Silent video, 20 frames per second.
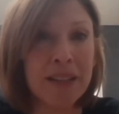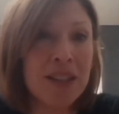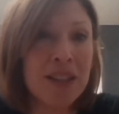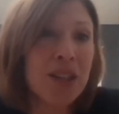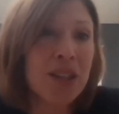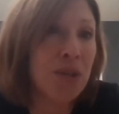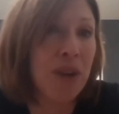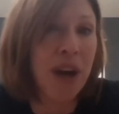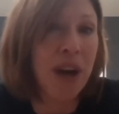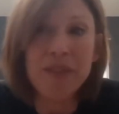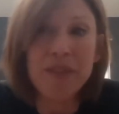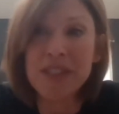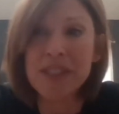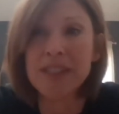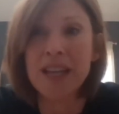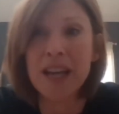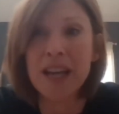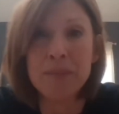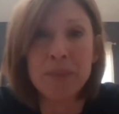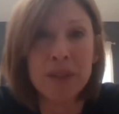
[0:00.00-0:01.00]
do.
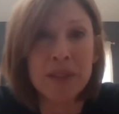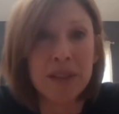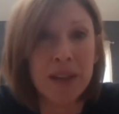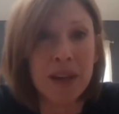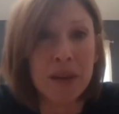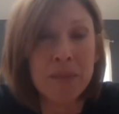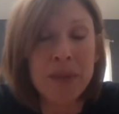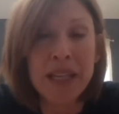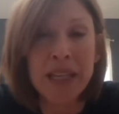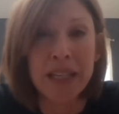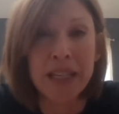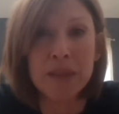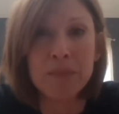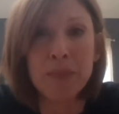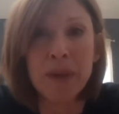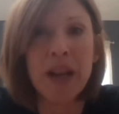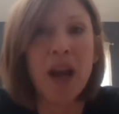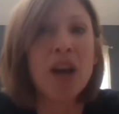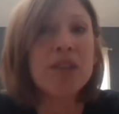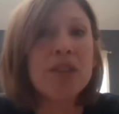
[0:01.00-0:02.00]
Obviously, I'm in it.
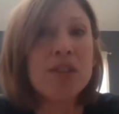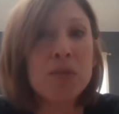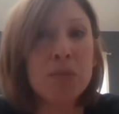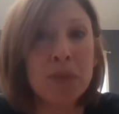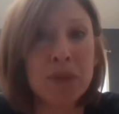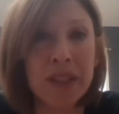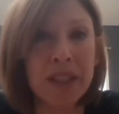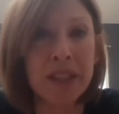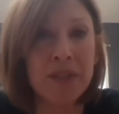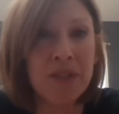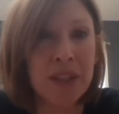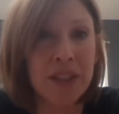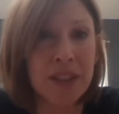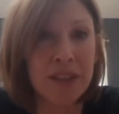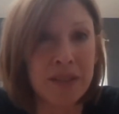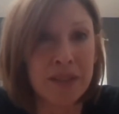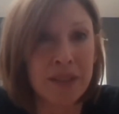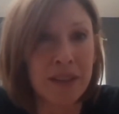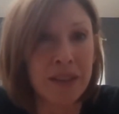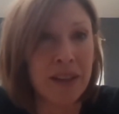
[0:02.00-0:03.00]
But I also believe
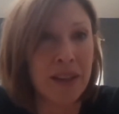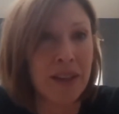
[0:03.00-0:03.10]
in